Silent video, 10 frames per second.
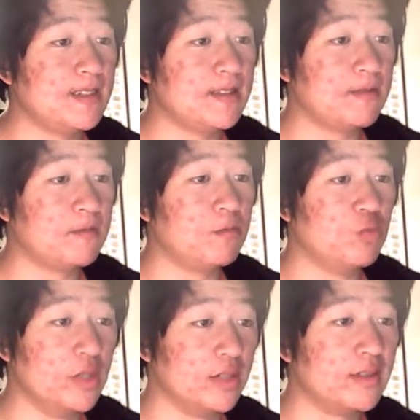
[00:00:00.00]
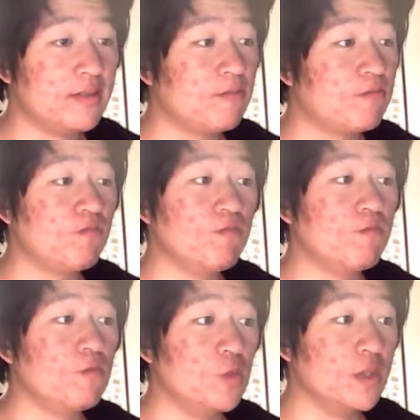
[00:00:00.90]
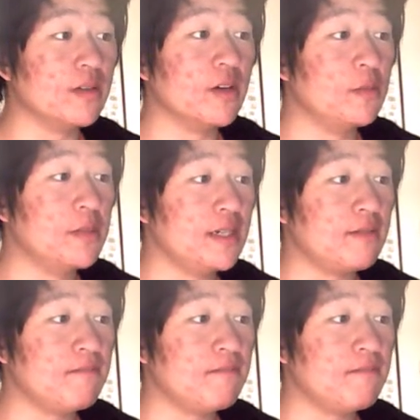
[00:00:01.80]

is really, really OP.